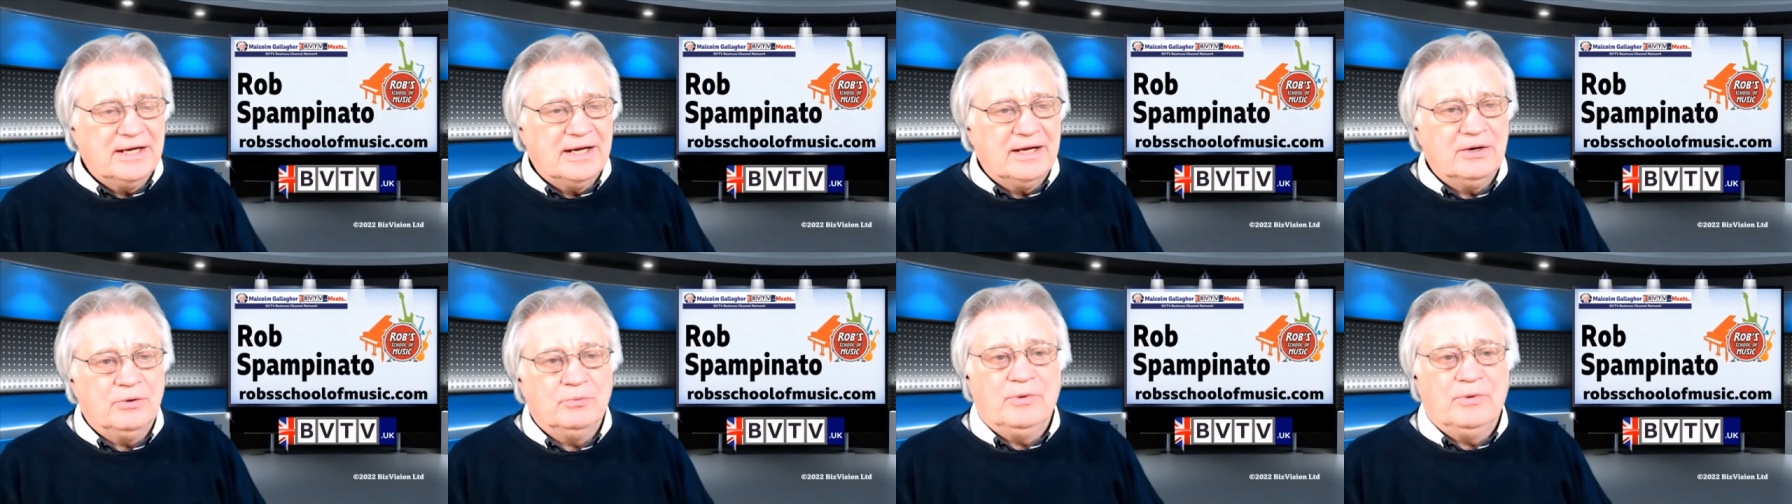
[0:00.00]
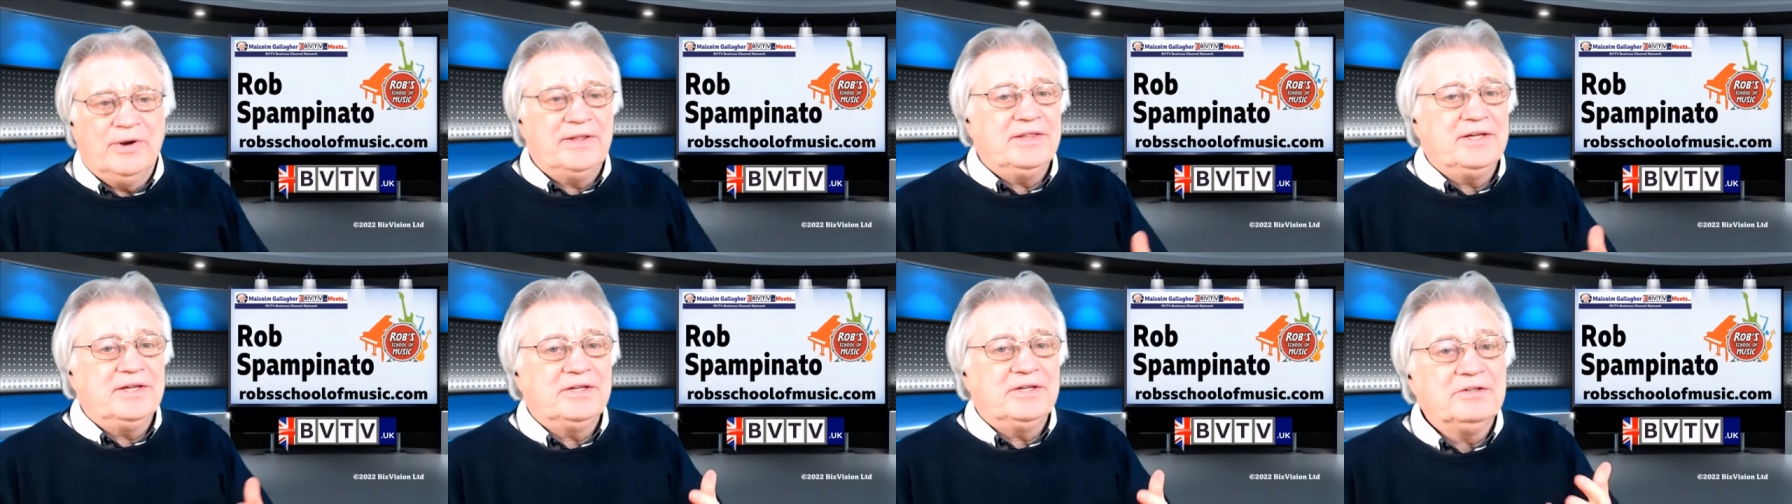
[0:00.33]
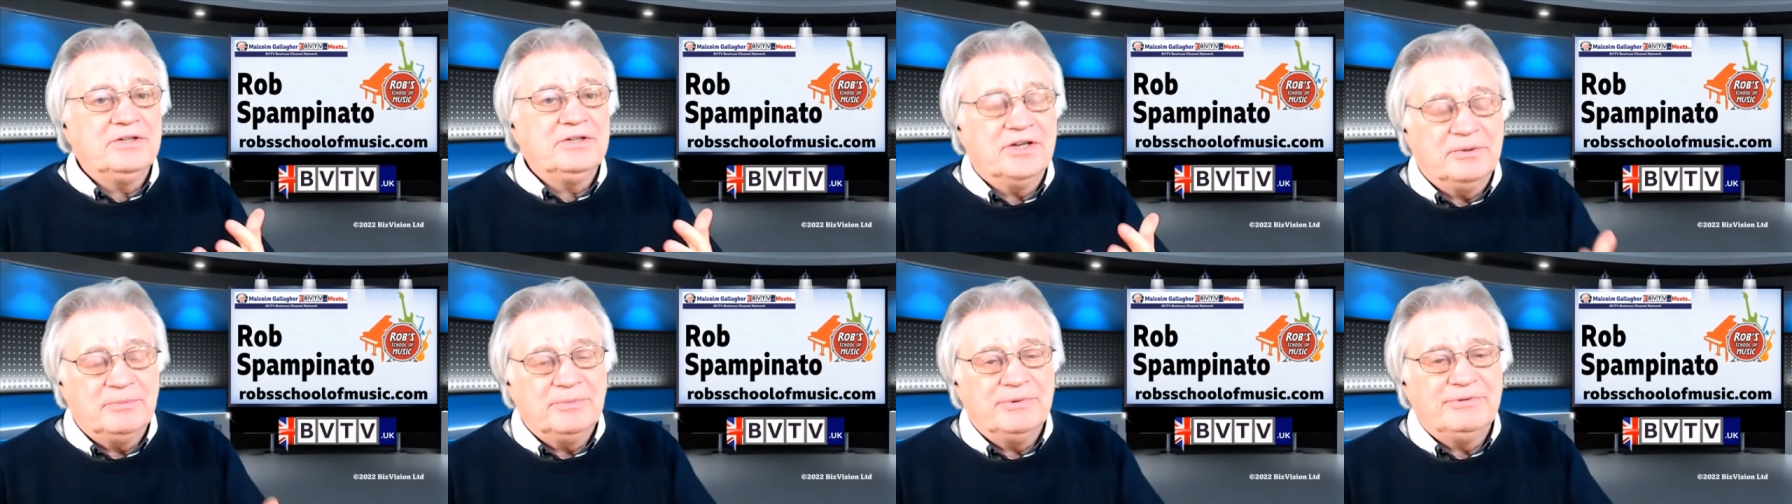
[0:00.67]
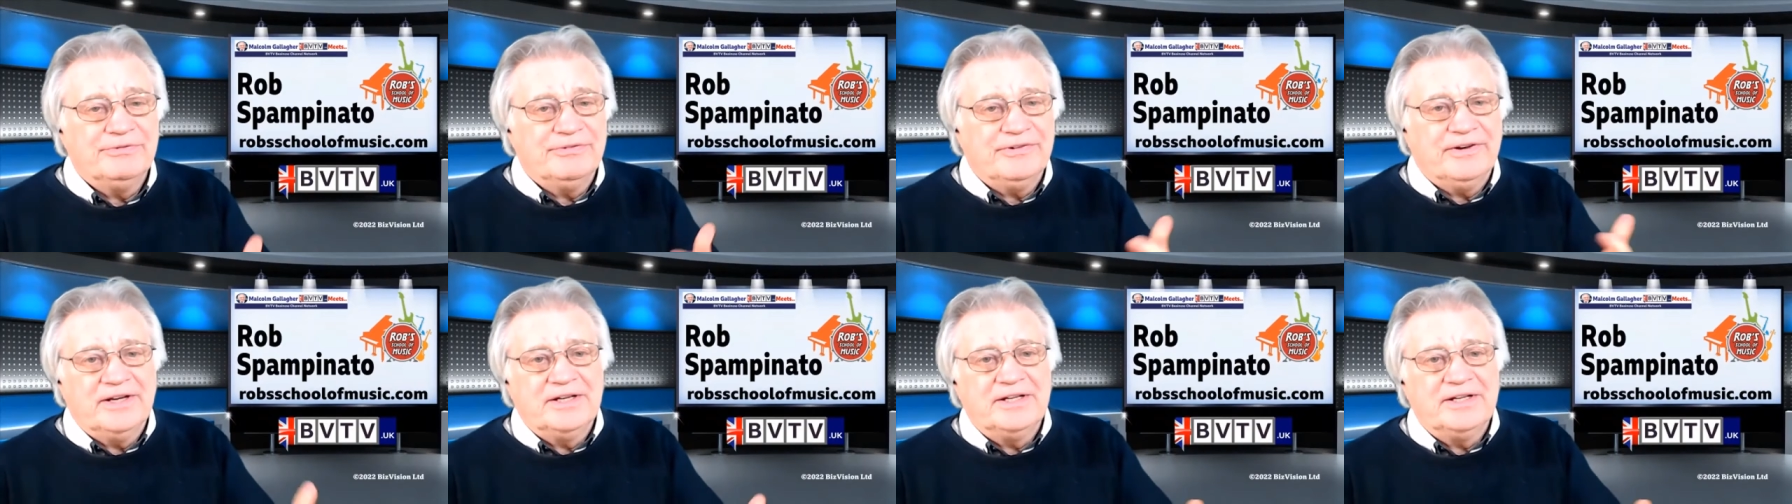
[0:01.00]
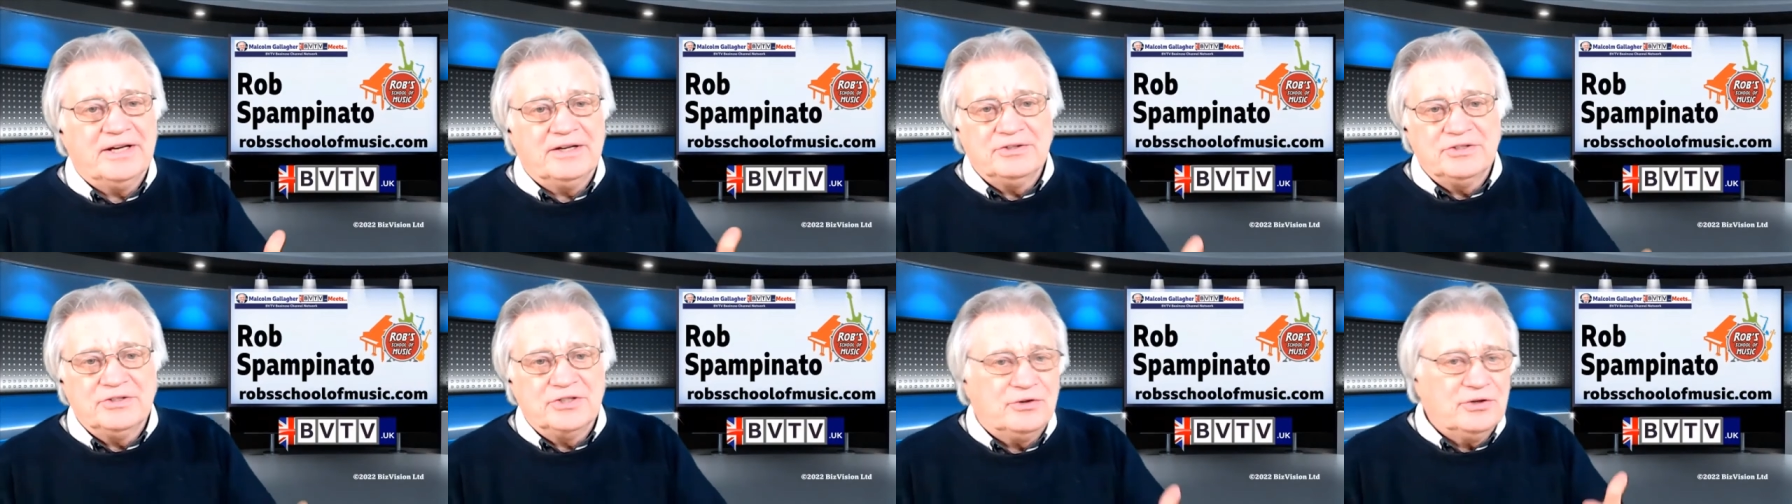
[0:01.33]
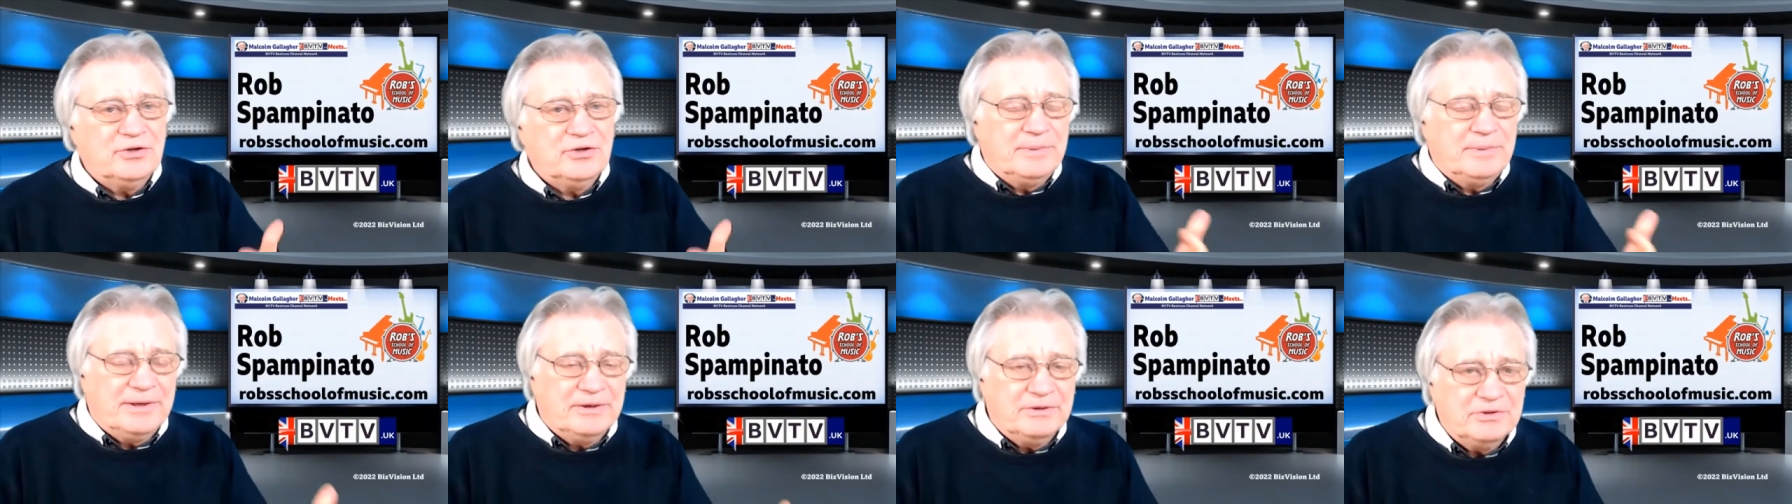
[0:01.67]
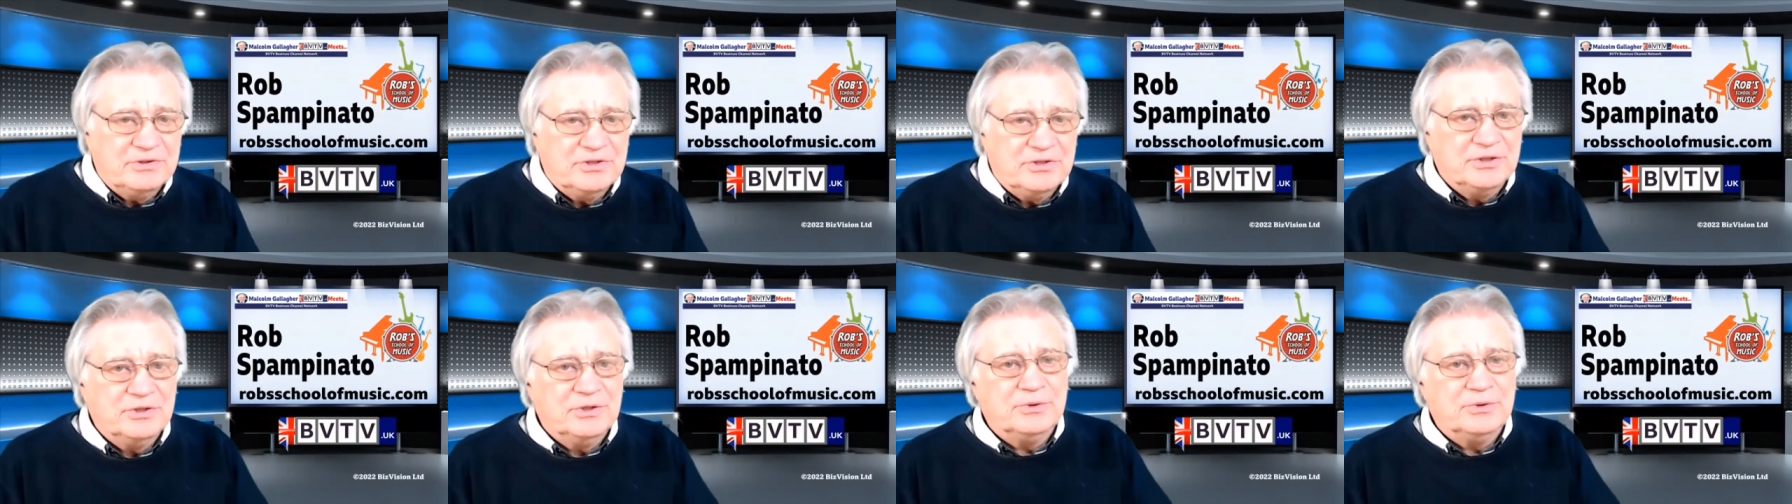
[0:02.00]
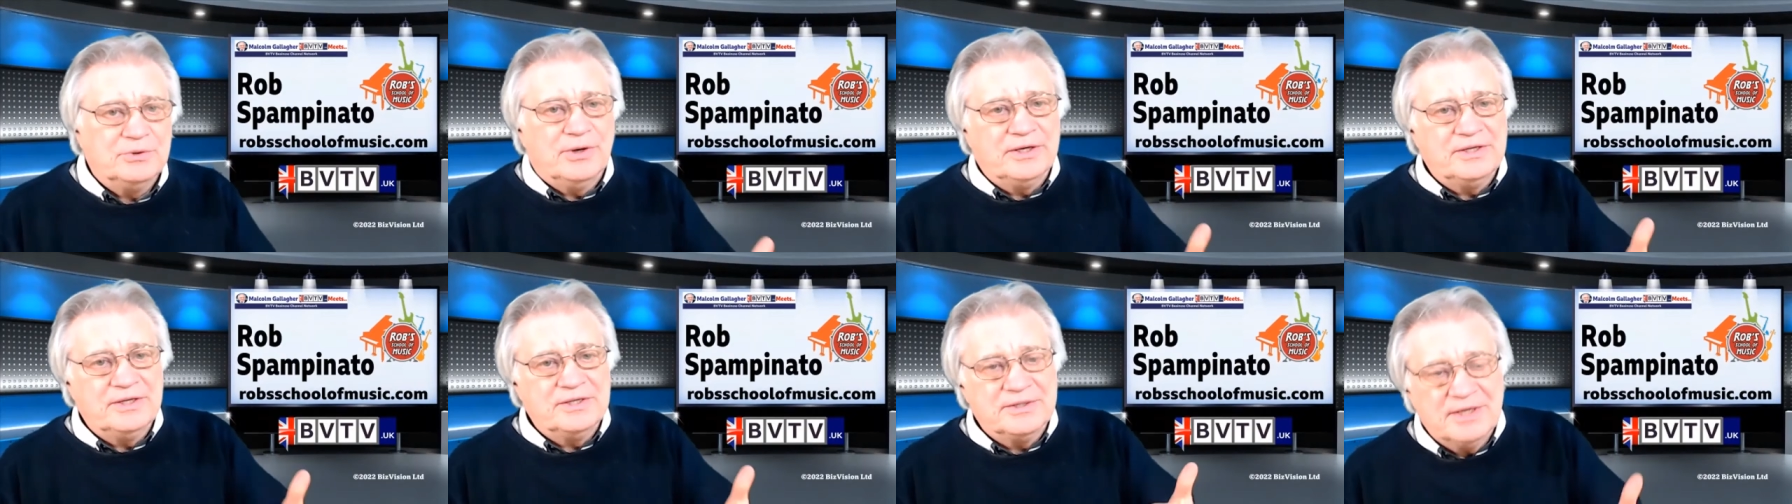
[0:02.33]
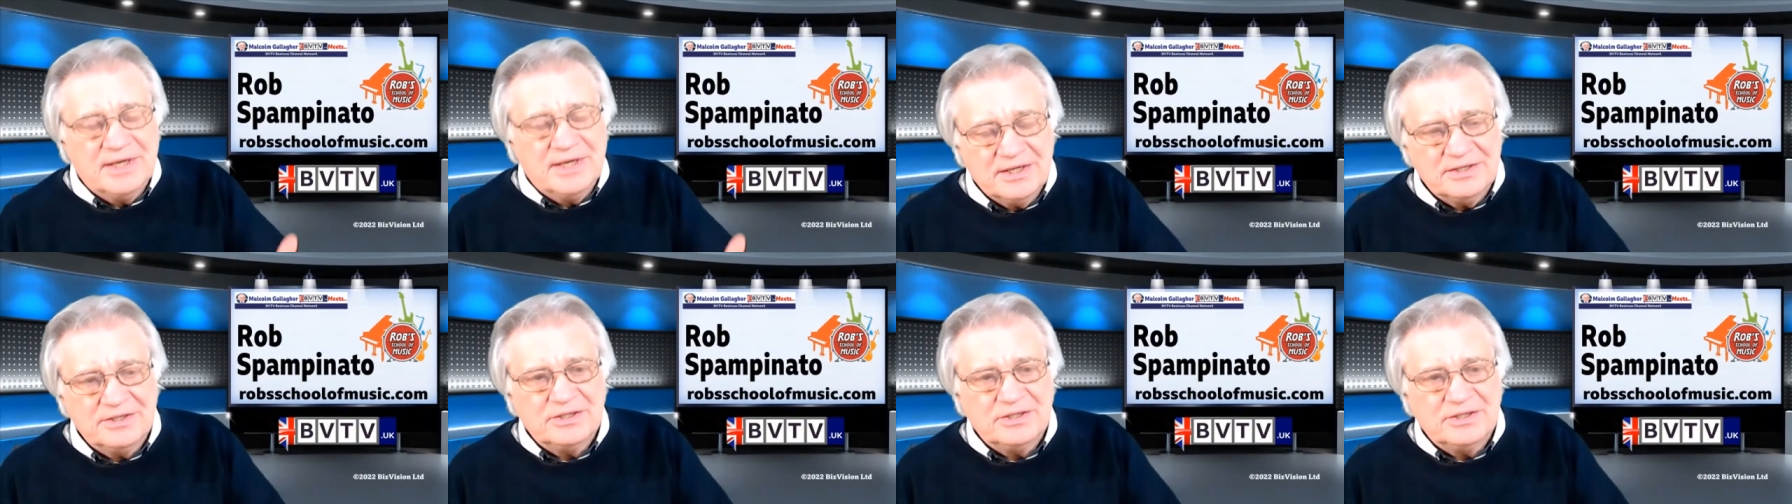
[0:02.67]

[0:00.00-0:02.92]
uh, where they can come and find out all about you and